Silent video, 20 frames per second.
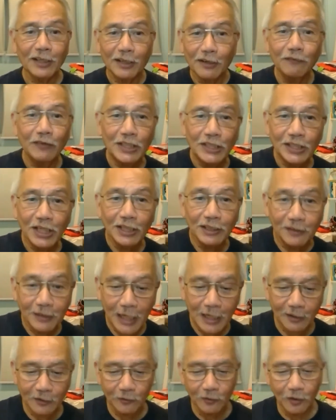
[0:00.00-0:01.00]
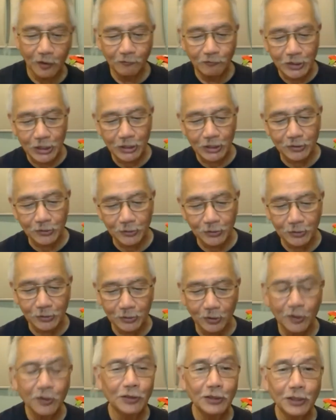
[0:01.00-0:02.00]
sacrificial death of
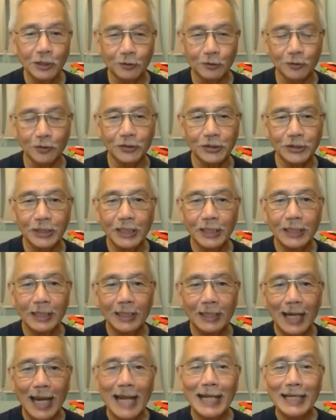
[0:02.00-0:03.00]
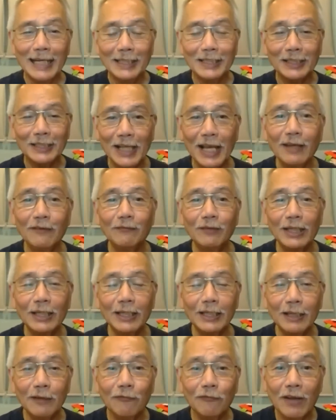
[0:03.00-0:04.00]
Jesus on the cross and its
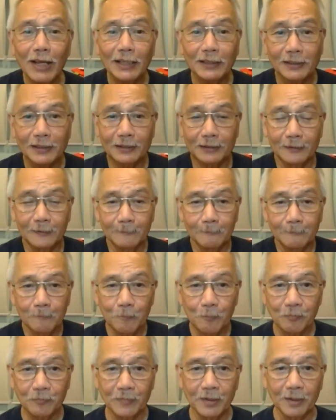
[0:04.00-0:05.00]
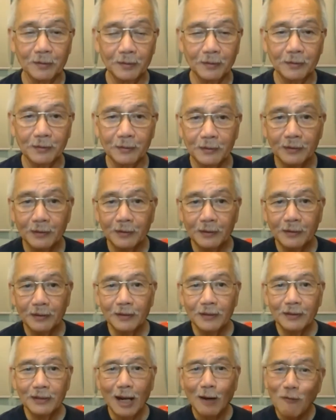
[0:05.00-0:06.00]
saving effects. Yeah.
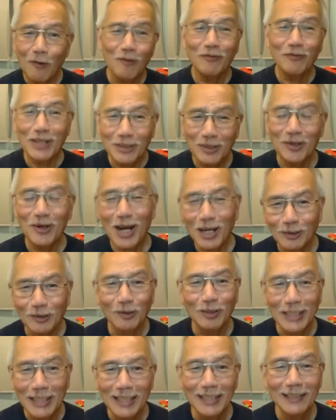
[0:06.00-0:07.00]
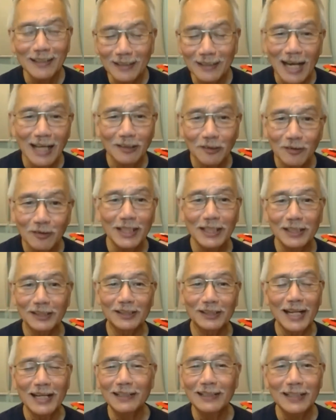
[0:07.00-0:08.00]
How often do you actually hear
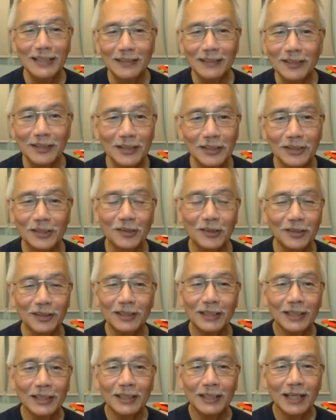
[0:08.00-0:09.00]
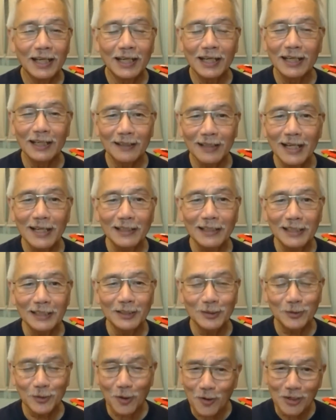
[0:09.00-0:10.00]
Catholics, lay leaders, or uh,
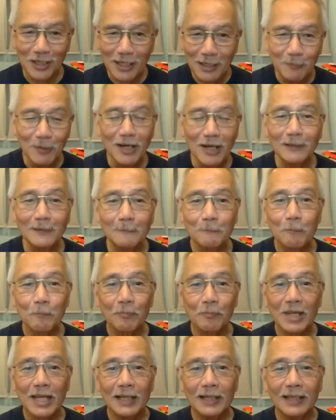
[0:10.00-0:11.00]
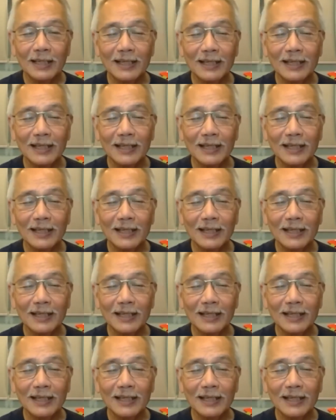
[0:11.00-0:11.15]
clerics talking about